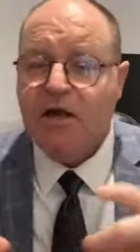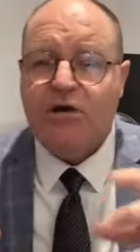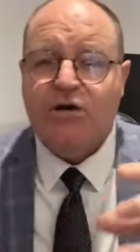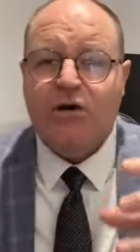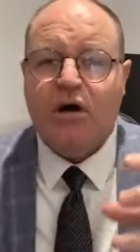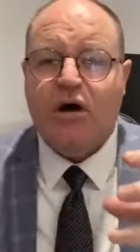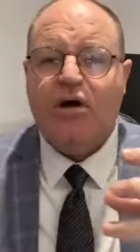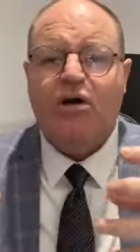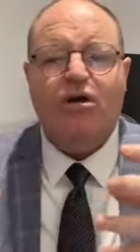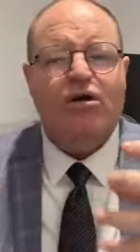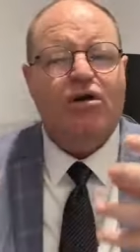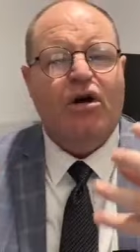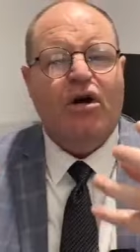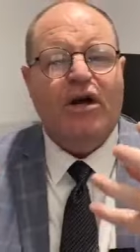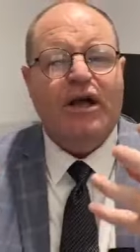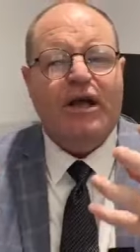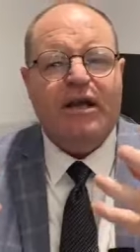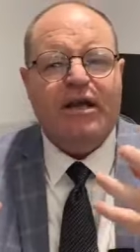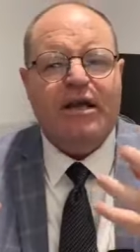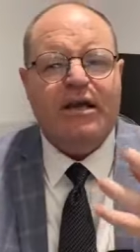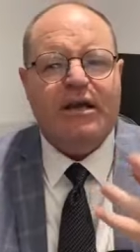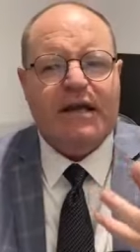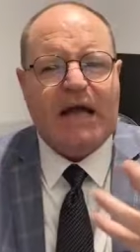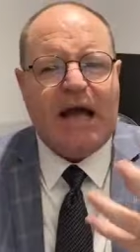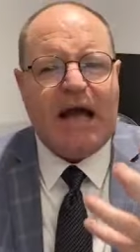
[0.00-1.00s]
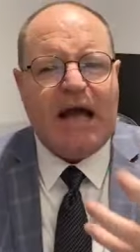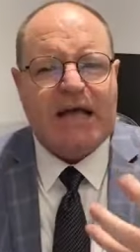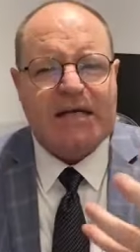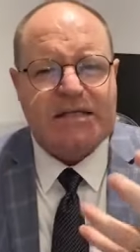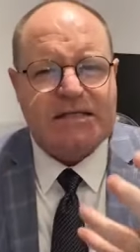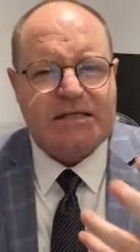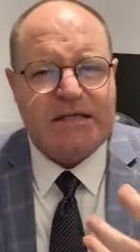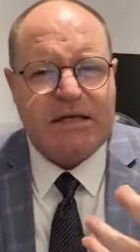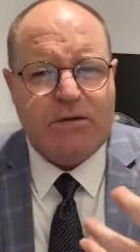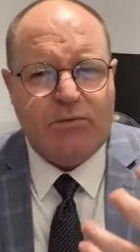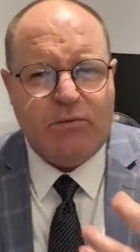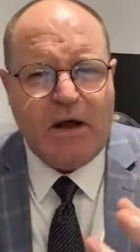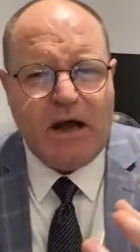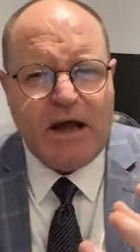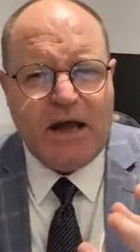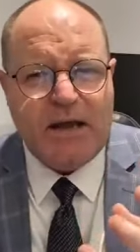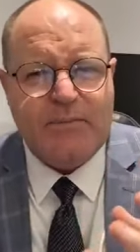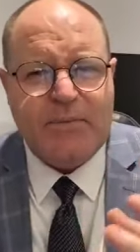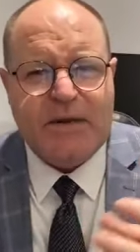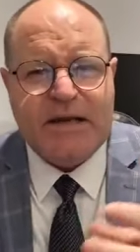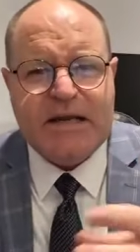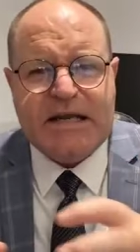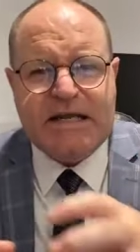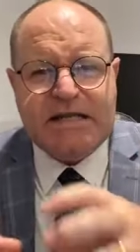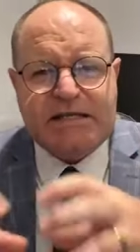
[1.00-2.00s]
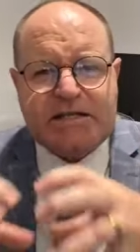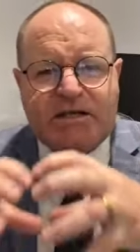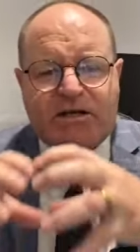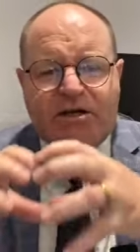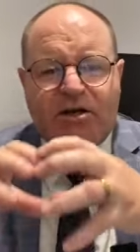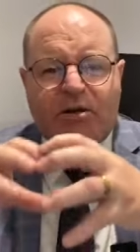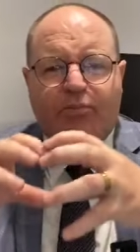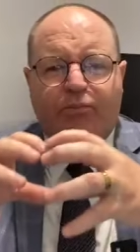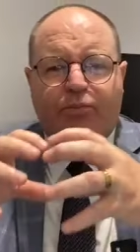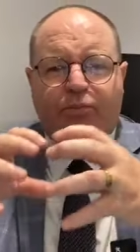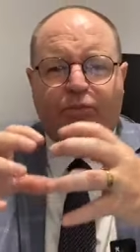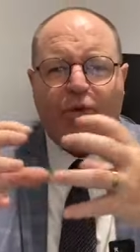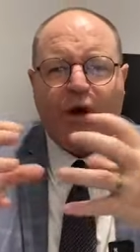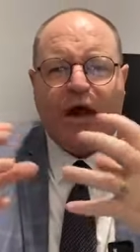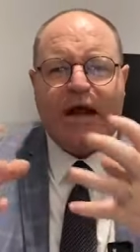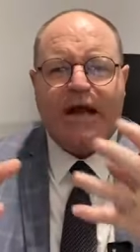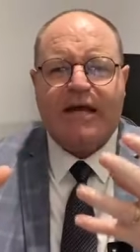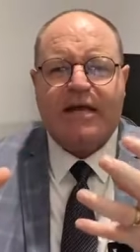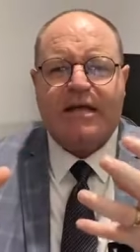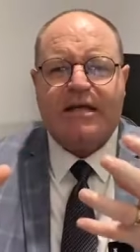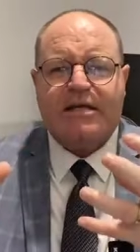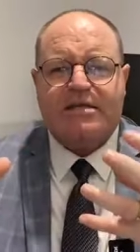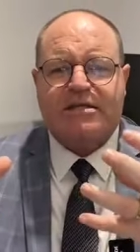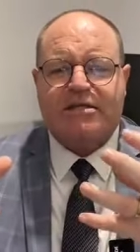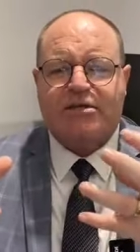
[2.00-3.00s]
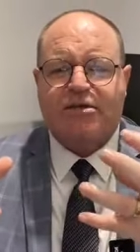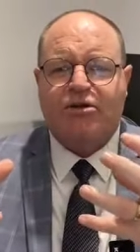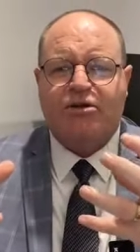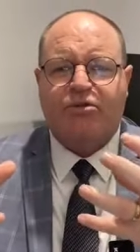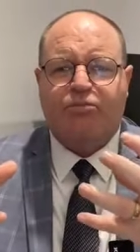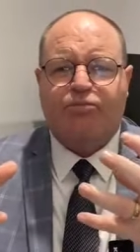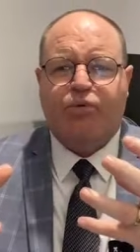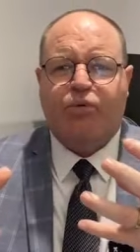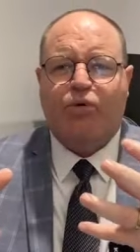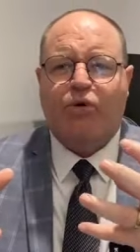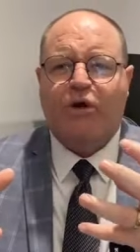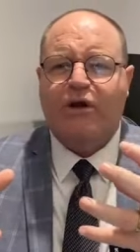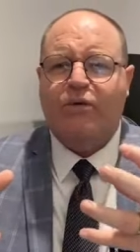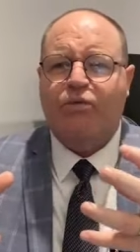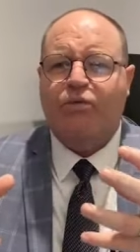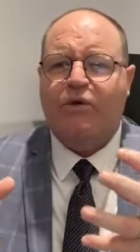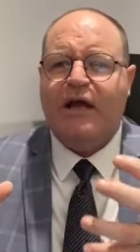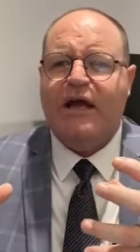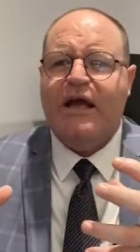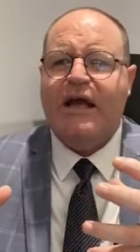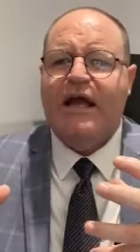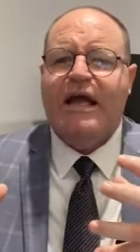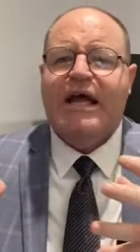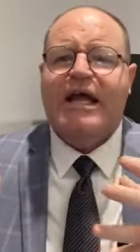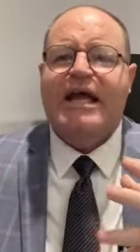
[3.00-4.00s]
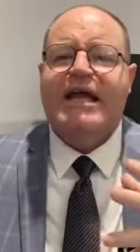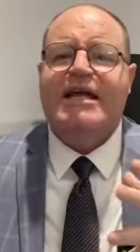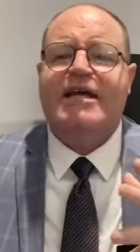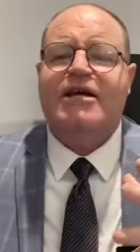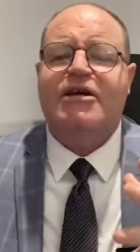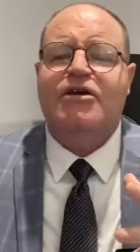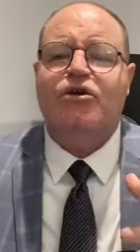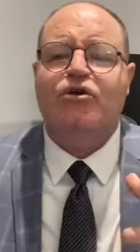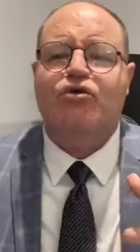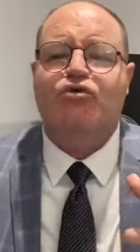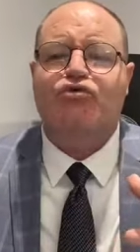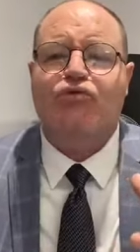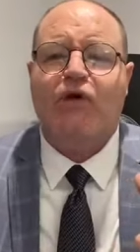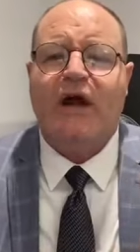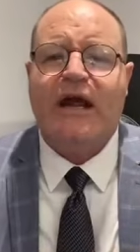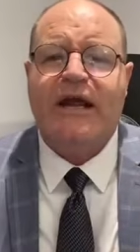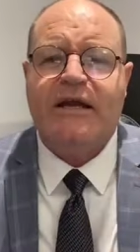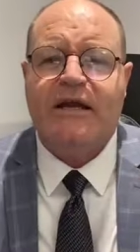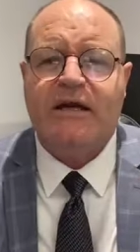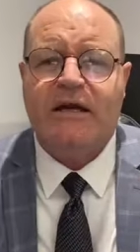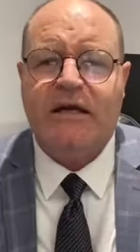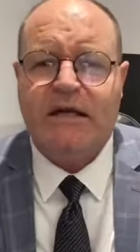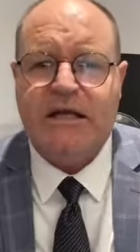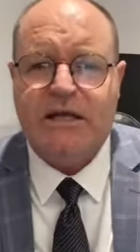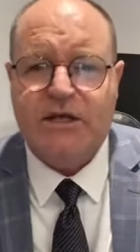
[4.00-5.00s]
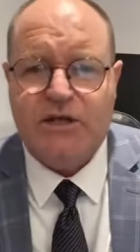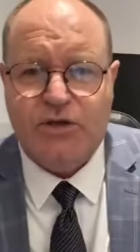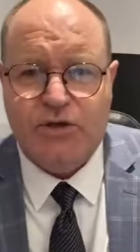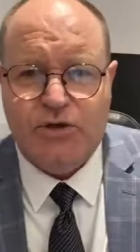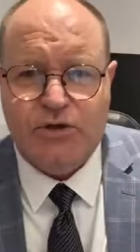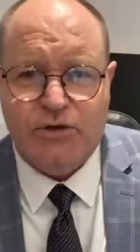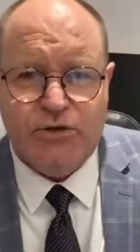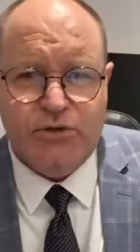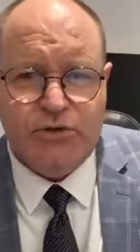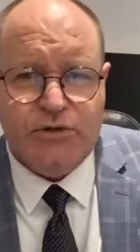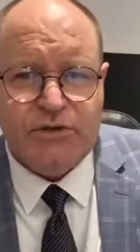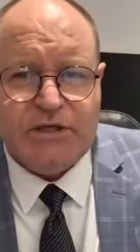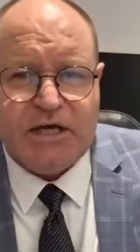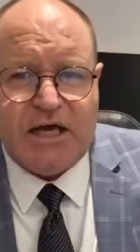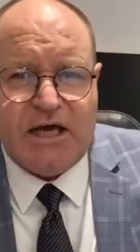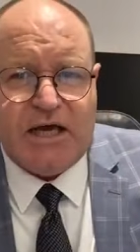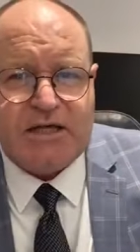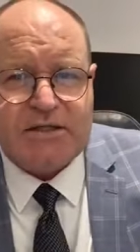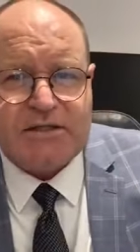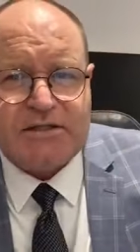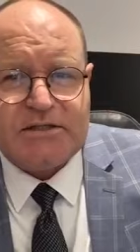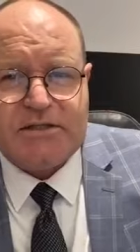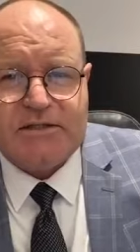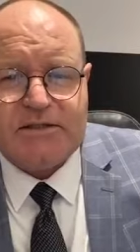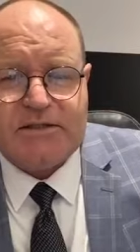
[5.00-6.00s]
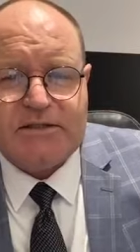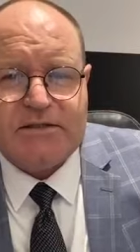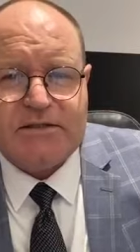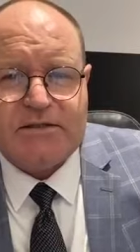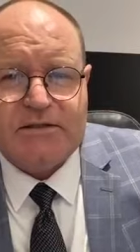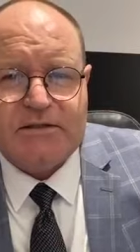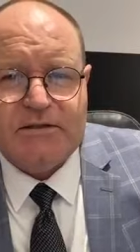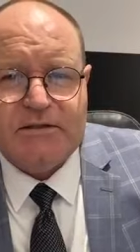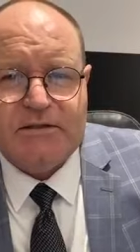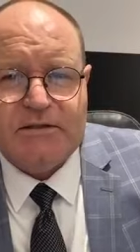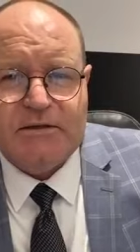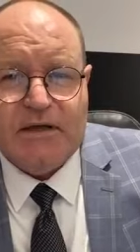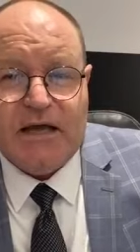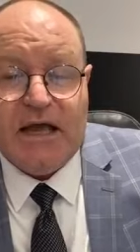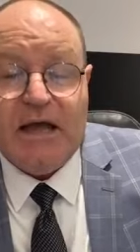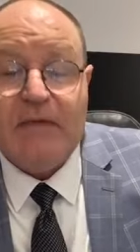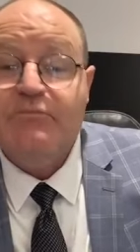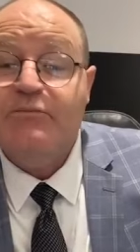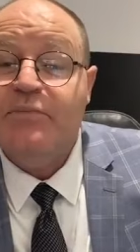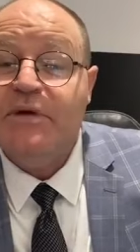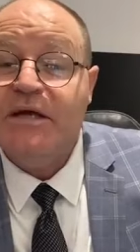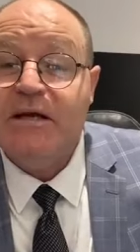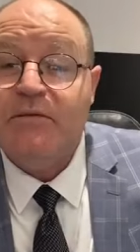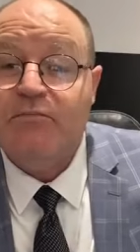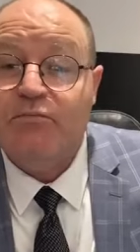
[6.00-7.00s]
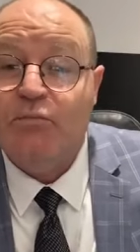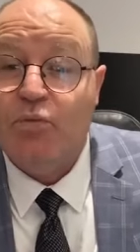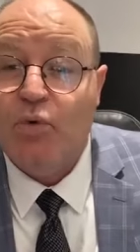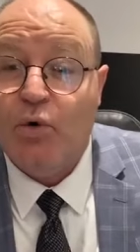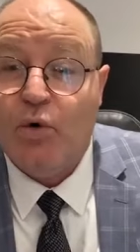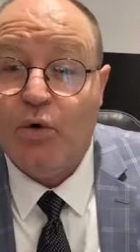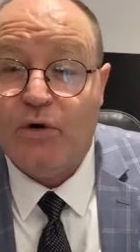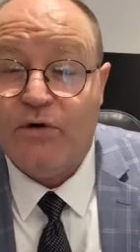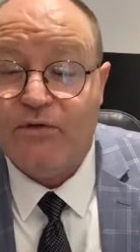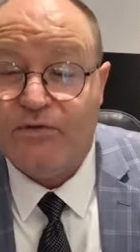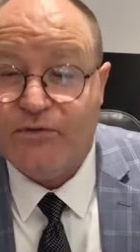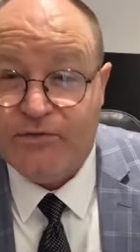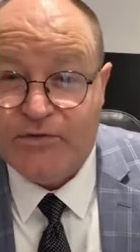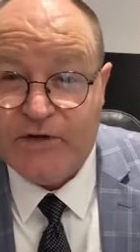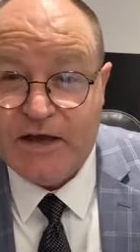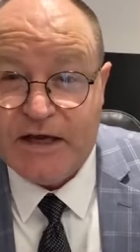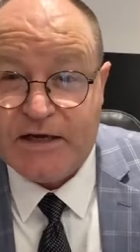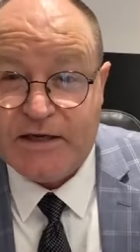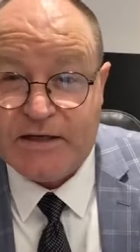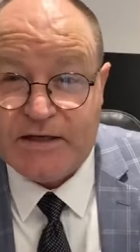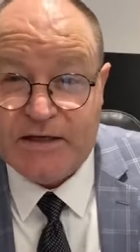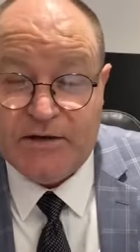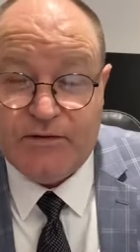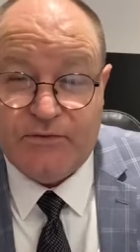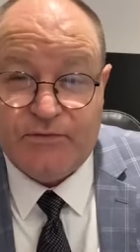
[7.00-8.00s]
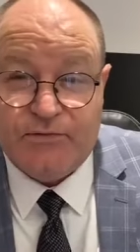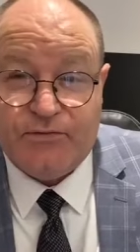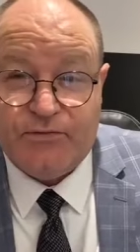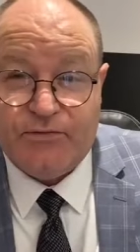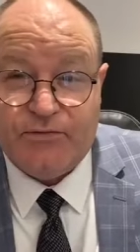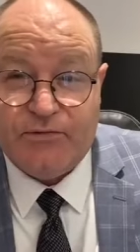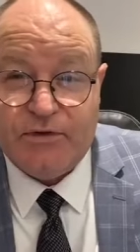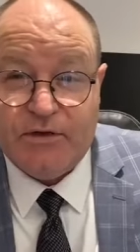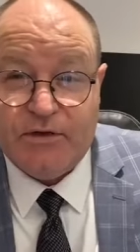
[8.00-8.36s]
Not, not in a nasty way, but He's going to break us to the point where He can greatly use us and being more effective.